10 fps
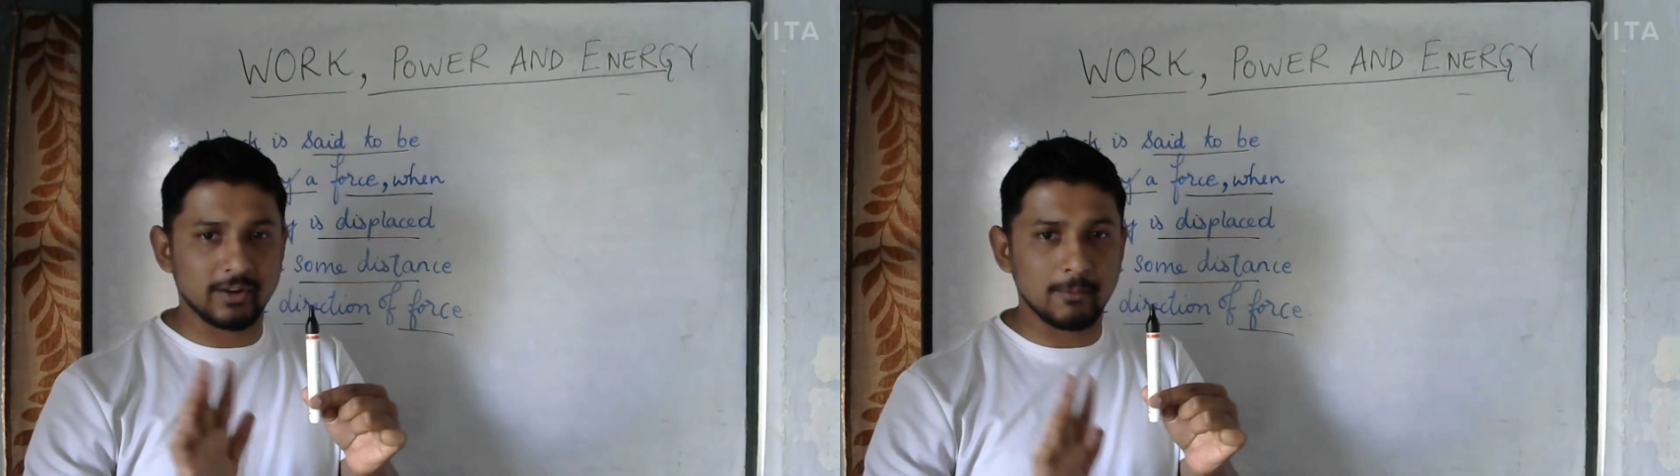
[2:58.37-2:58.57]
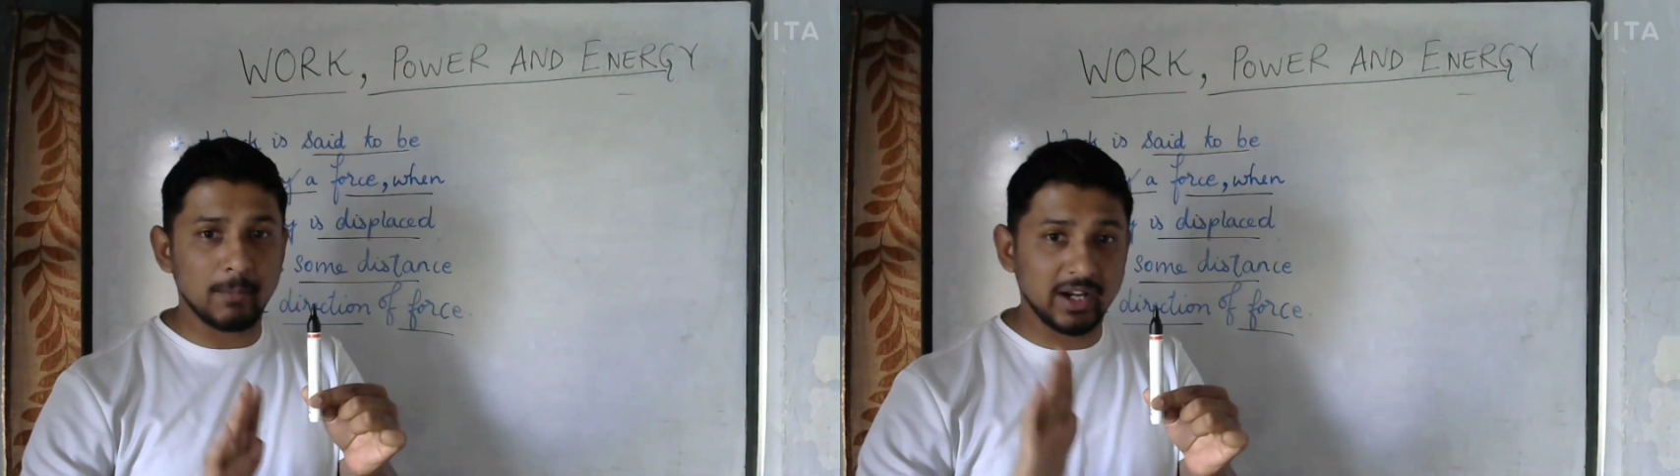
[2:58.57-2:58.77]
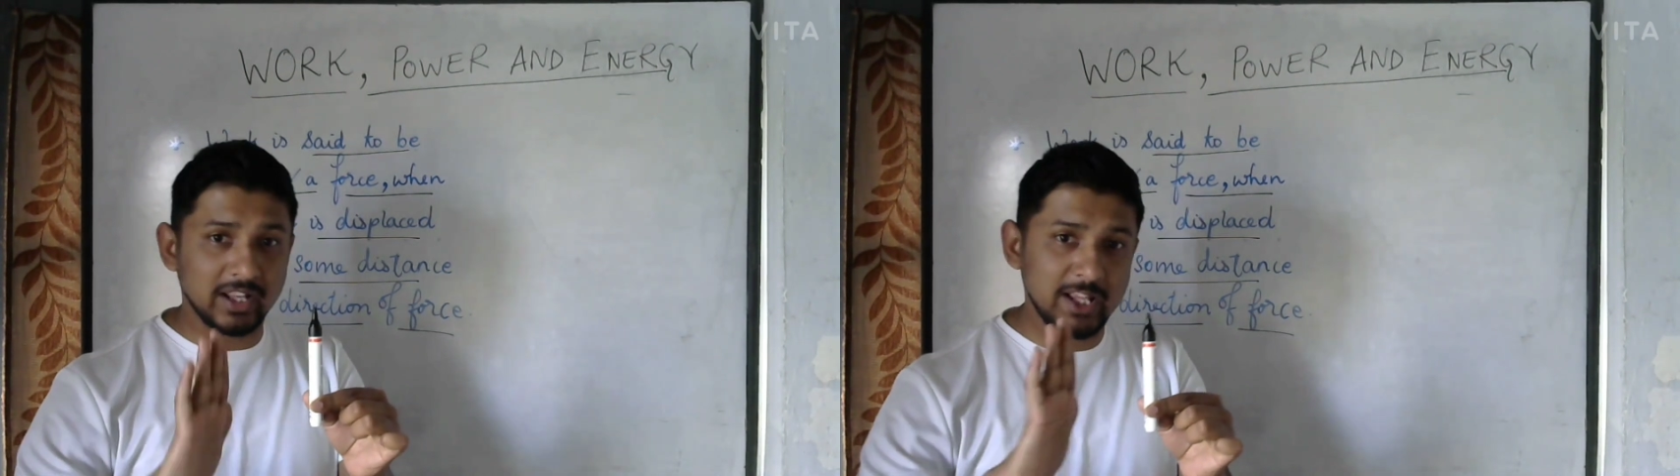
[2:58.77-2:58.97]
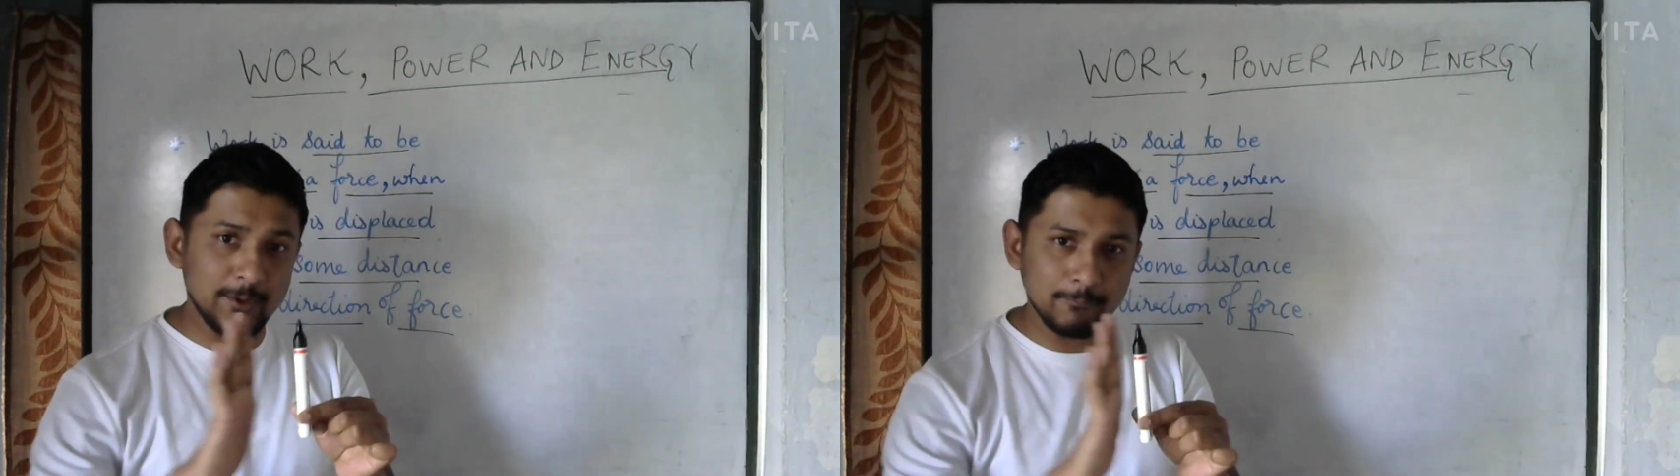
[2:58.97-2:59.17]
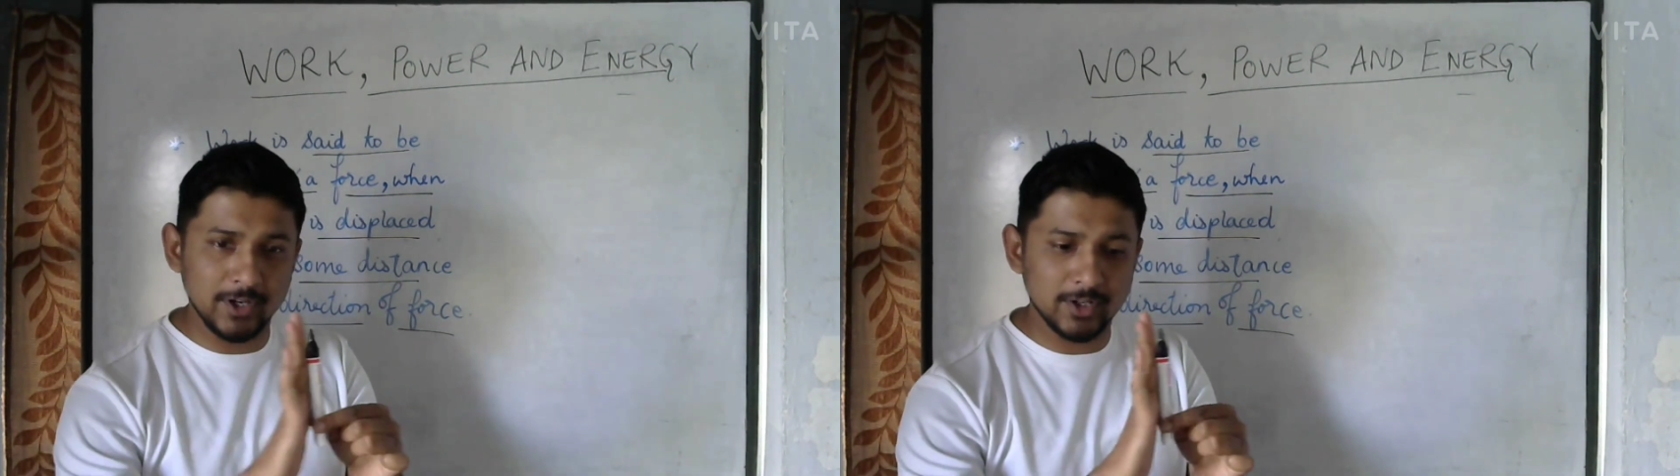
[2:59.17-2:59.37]
But if
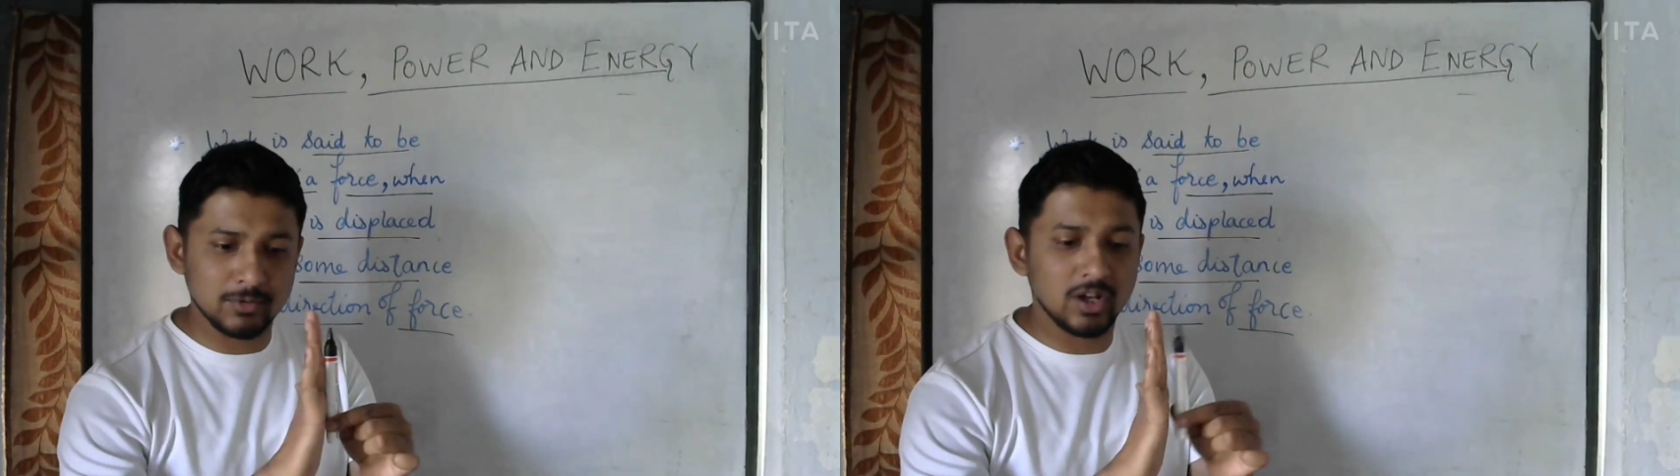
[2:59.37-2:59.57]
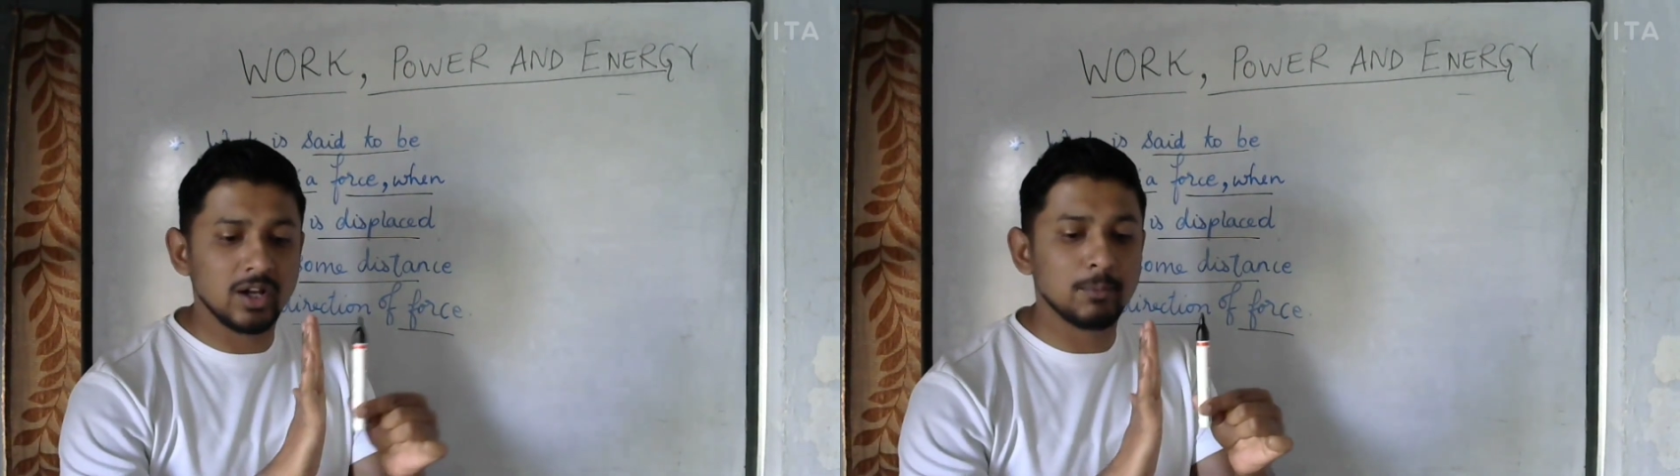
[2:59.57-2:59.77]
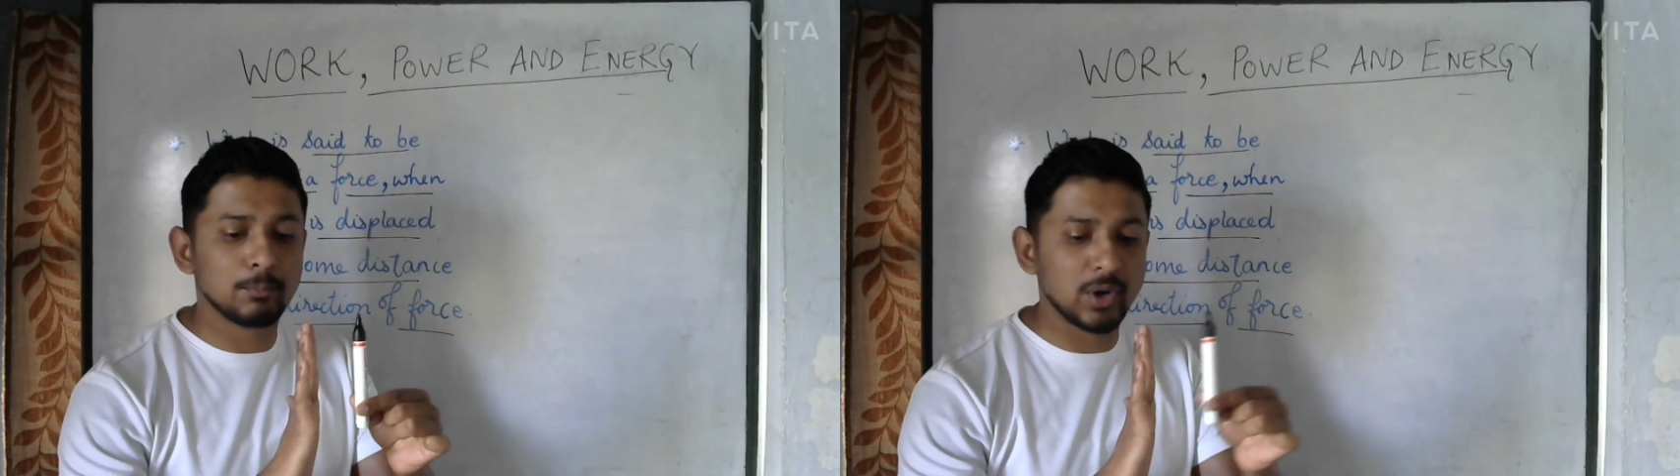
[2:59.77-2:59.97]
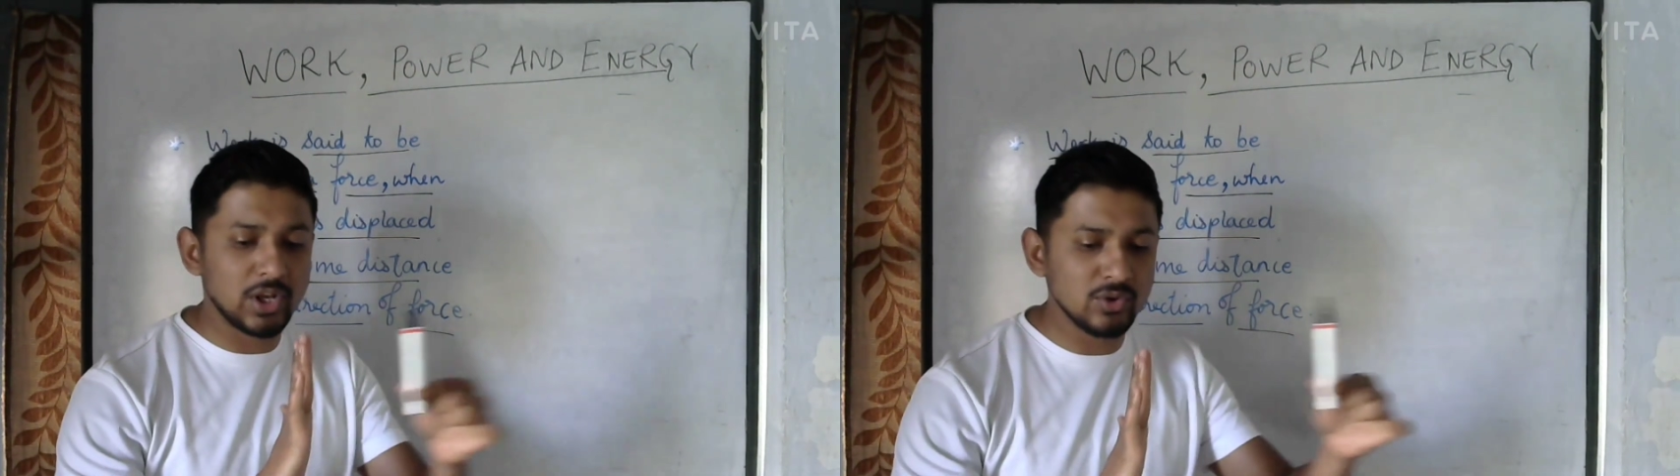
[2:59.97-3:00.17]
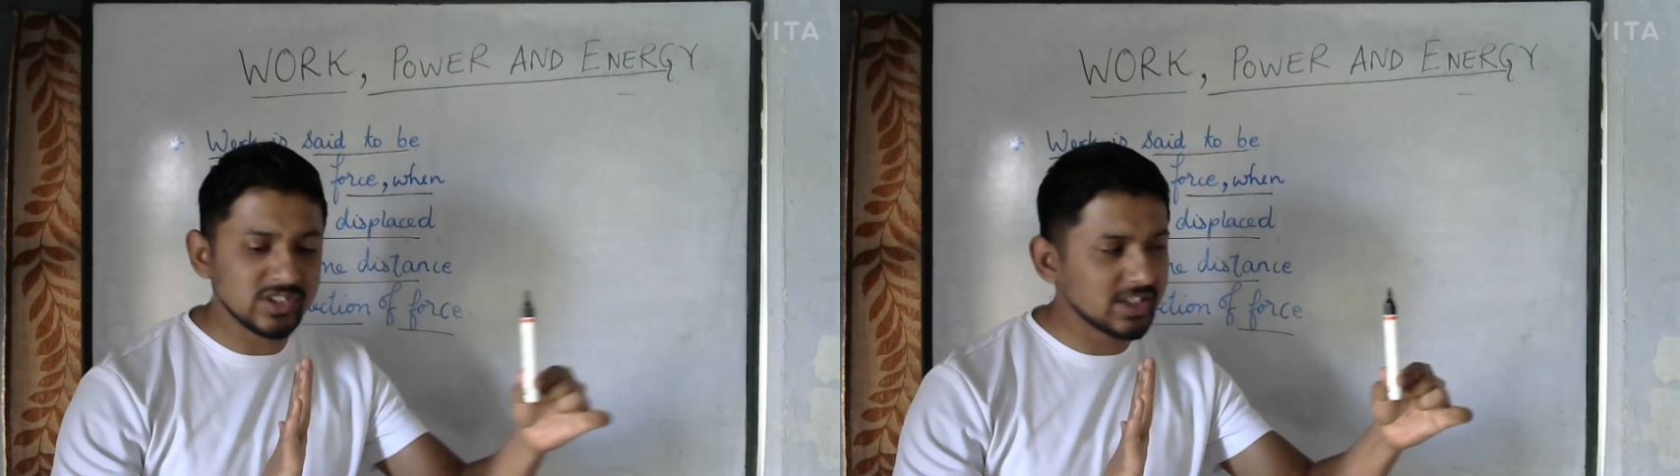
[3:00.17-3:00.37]
it
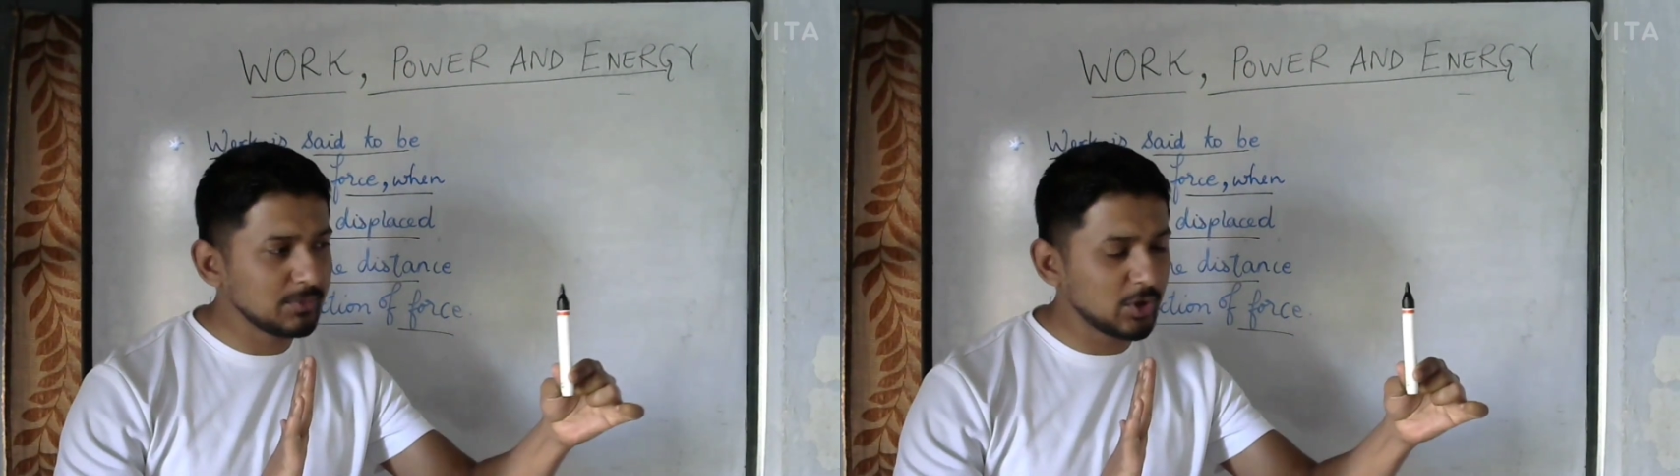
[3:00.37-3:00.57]
produces a bit of